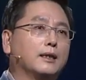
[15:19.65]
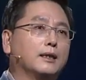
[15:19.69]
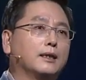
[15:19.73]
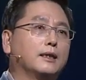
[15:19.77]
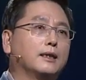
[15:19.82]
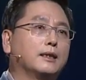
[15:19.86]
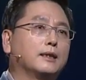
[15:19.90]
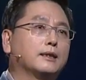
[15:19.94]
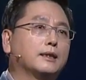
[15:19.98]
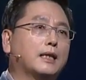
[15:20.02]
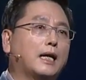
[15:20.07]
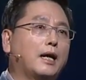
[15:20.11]

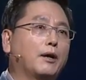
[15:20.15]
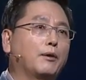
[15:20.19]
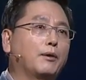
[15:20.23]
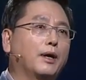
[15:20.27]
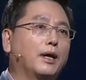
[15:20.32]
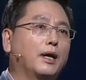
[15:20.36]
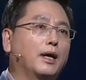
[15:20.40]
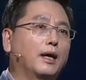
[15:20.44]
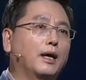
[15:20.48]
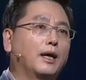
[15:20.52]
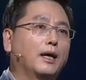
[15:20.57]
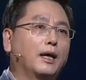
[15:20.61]
even as
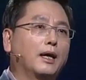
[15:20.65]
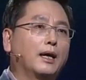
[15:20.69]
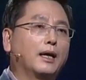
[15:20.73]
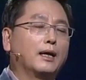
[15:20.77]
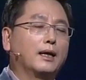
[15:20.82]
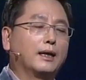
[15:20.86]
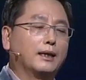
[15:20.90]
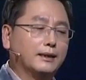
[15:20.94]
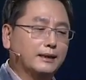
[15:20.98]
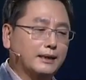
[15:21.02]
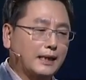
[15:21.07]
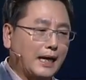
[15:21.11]
a
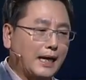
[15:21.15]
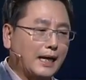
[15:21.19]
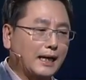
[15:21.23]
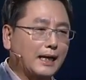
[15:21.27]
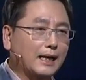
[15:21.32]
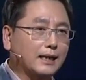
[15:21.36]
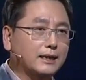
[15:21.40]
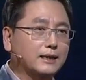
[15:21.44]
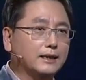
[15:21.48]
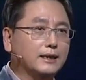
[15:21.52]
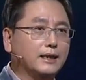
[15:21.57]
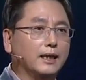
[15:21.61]
IT
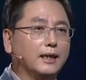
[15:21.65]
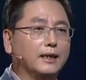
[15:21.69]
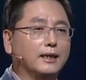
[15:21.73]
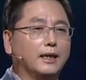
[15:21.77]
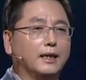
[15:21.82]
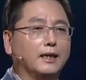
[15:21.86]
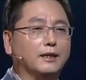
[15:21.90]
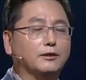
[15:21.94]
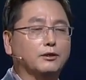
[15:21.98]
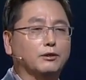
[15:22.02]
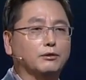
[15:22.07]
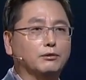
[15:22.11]
company.
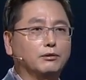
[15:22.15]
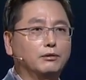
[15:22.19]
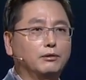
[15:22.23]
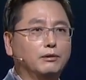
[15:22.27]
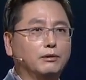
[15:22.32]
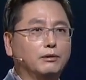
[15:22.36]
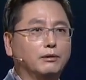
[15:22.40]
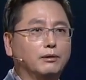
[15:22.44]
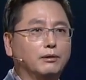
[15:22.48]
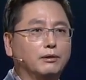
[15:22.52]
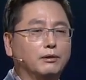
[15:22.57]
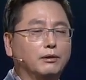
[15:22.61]

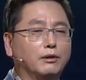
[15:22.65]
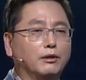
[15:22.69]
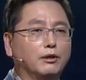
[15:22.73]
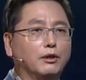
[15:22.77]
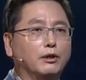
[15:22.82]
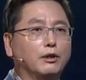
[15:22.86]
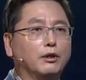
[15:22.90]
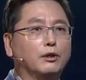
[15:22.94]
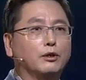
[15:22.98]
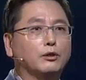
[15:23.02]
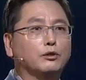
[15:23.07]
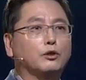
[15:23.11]
And we
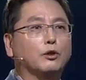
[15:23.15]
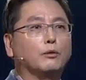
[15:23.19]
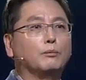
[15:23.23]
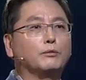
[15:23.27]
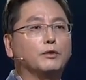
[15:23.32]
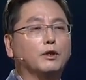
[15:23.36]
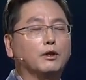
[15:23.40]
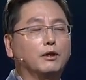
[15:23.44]
can